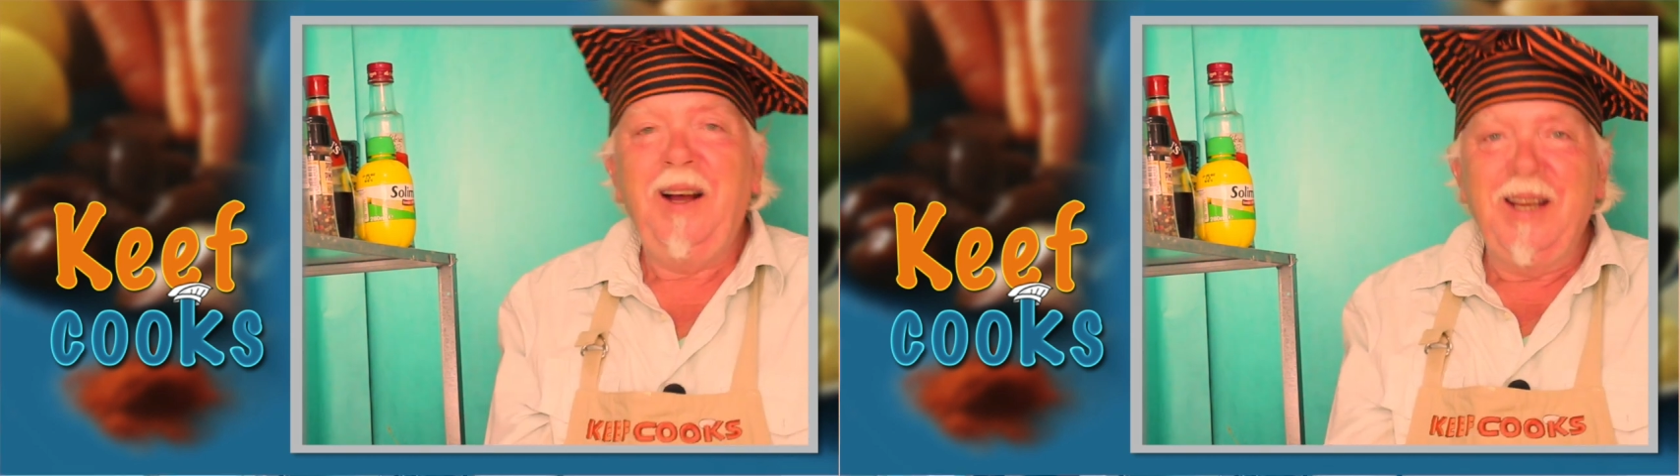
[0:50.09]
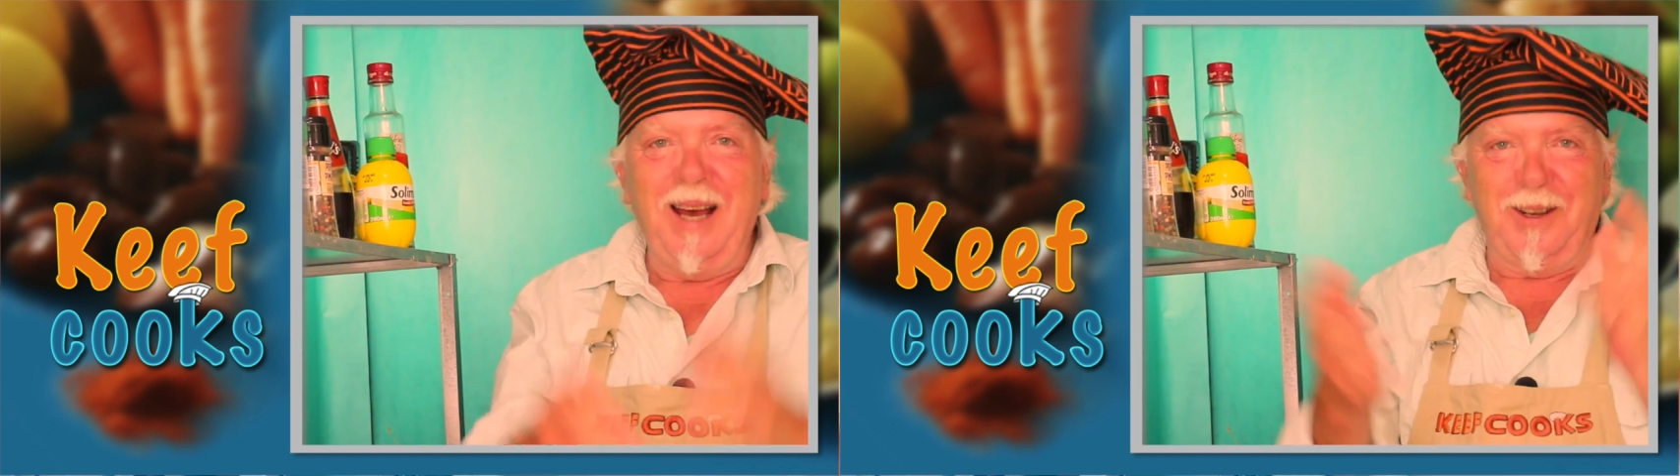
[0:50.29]

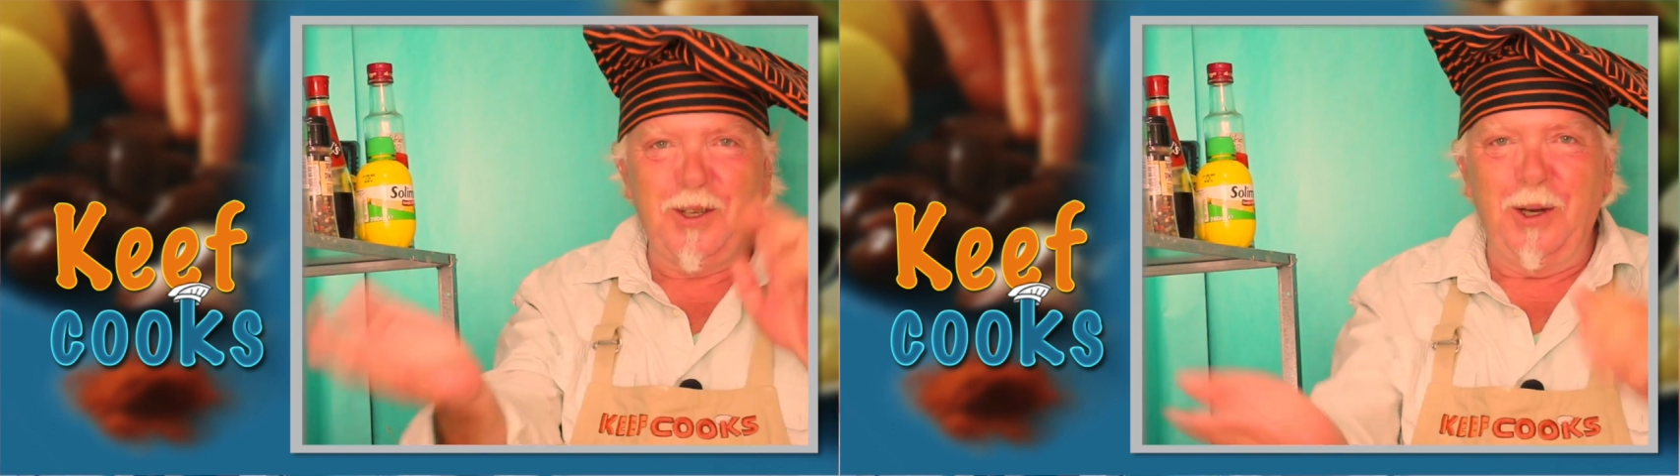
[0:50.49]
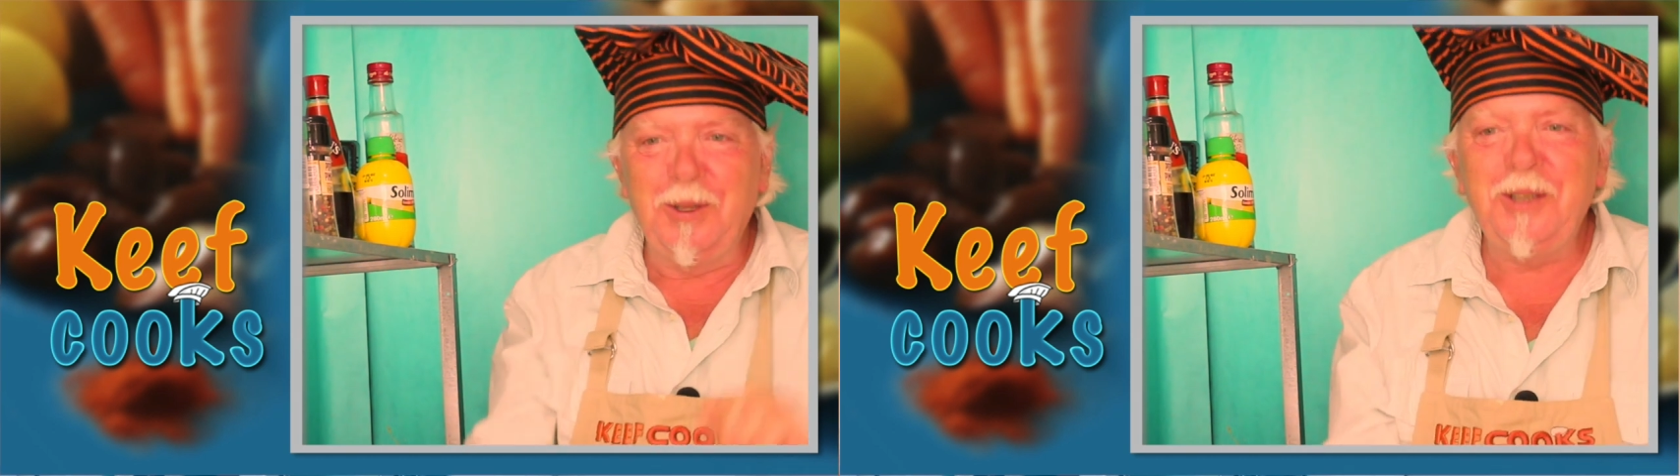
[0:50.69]
Yeah,
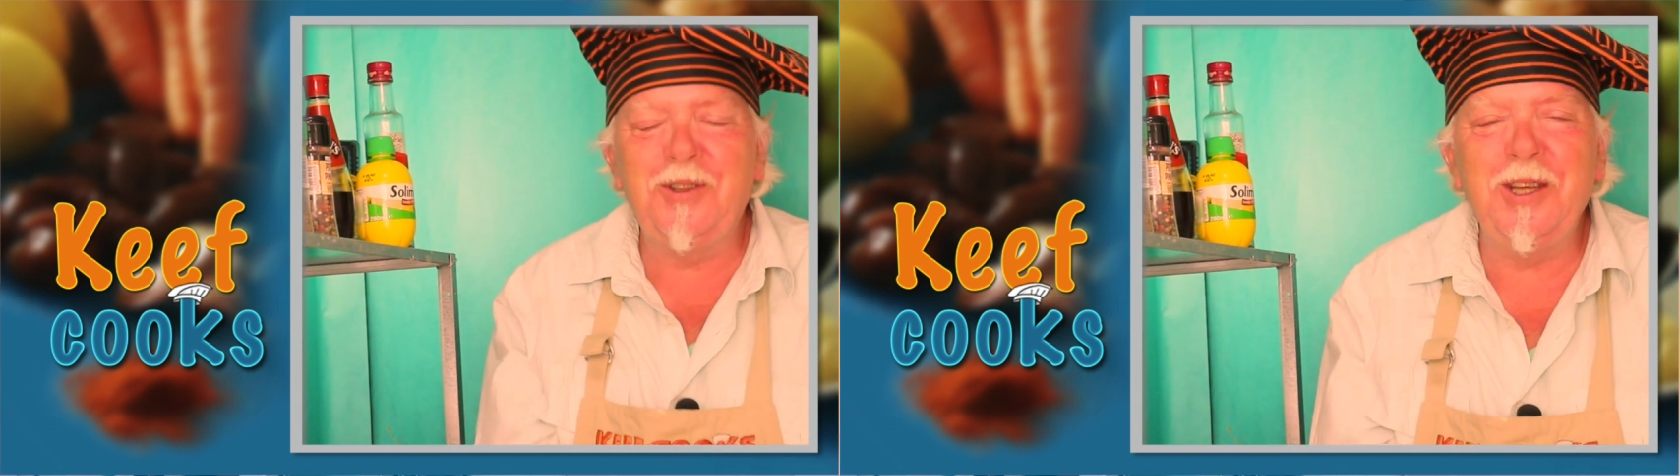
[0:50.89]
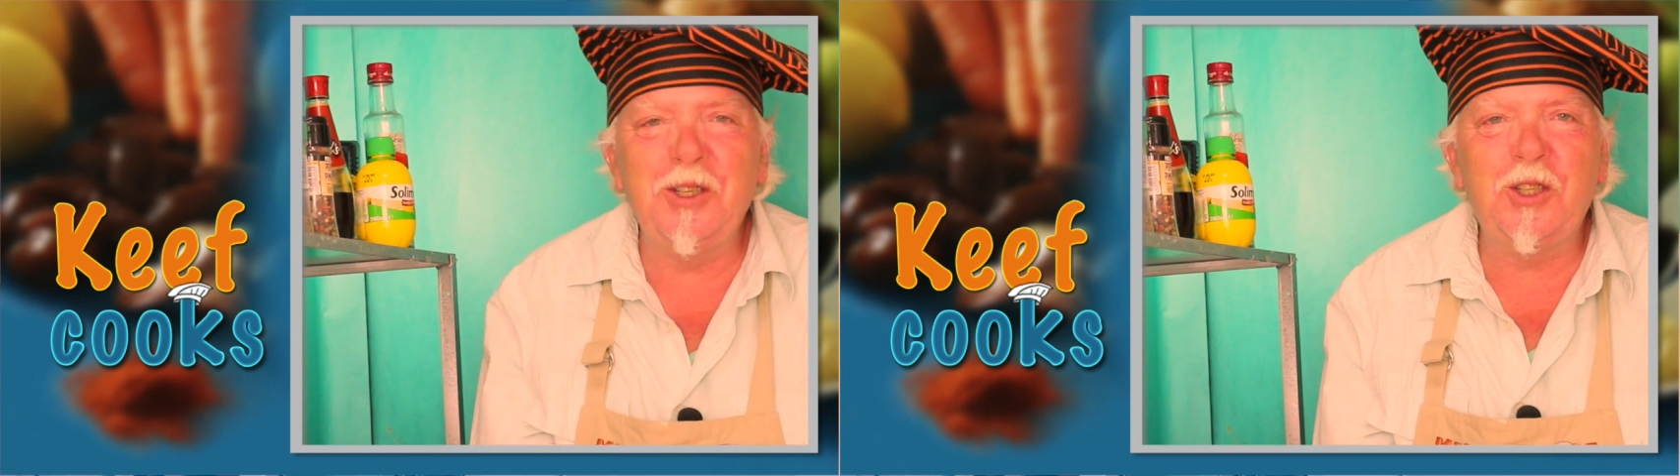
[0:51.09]
so this
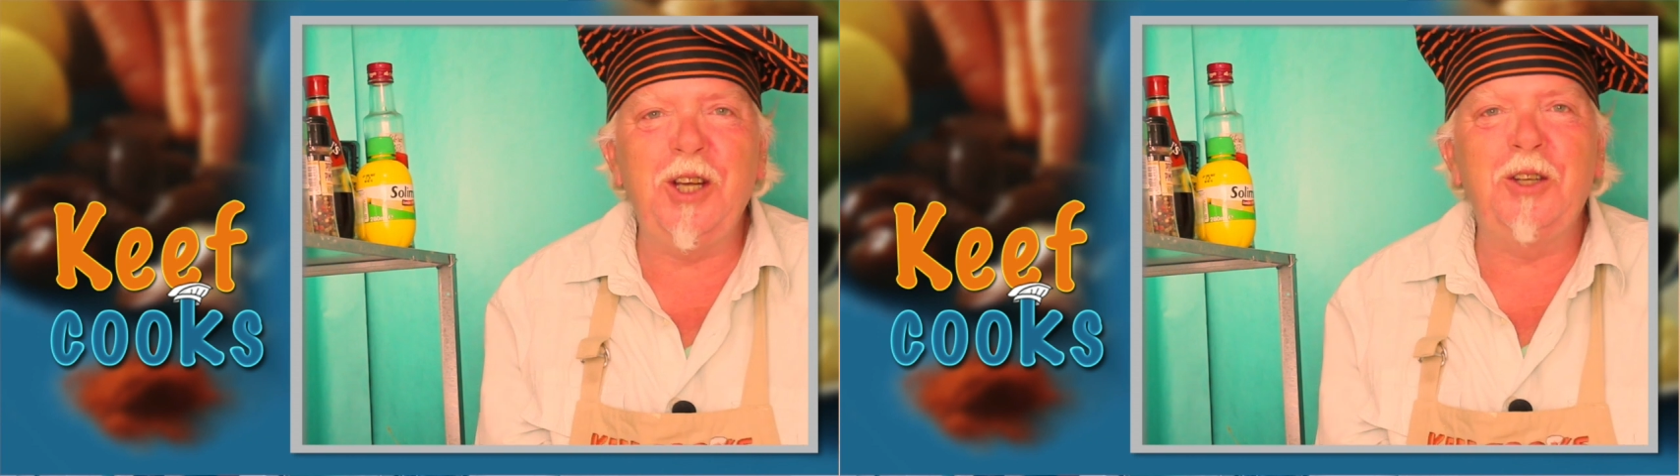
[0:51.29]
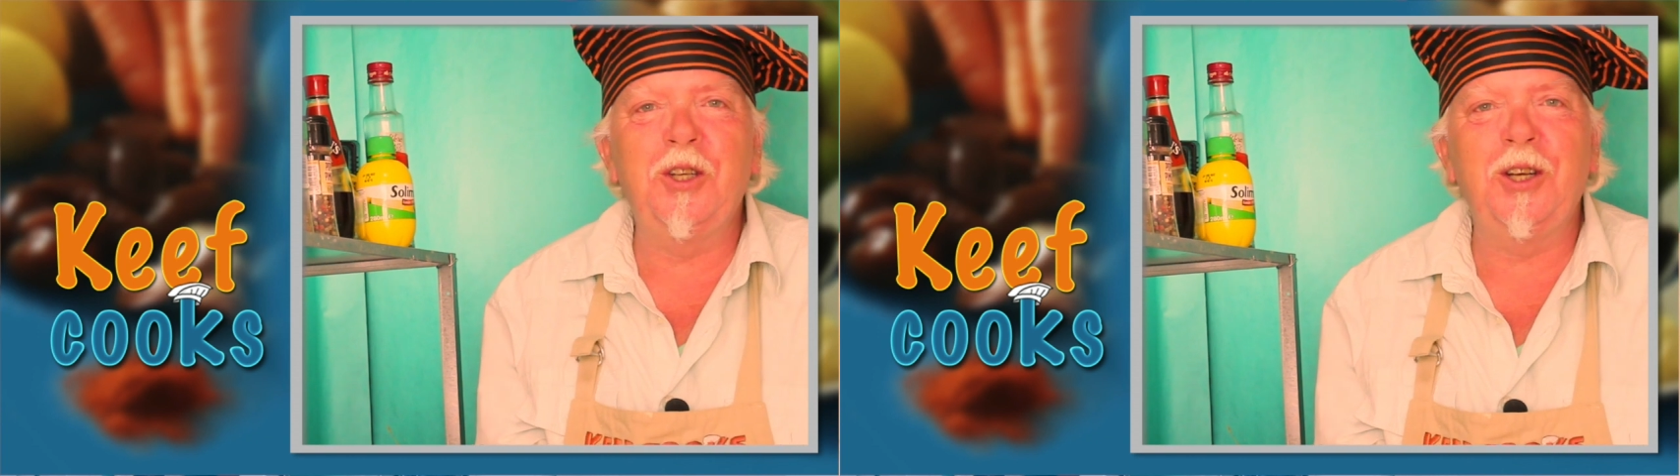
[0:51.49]
this dish